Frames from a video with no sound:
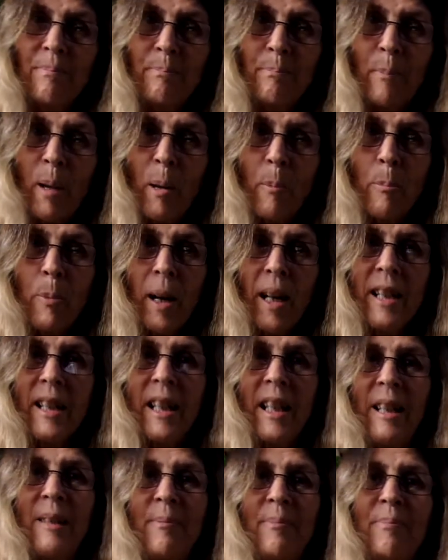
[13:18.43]
big
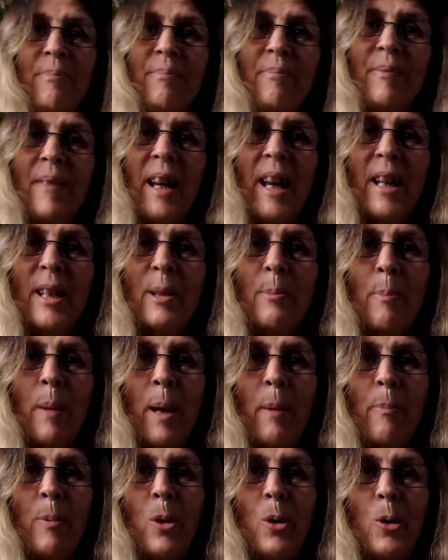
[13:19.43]
Bredli, as
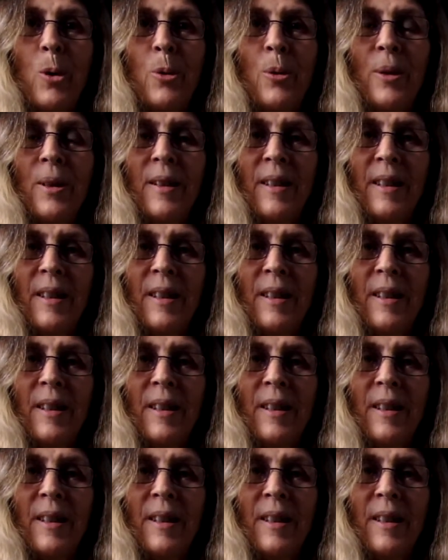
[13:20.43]
people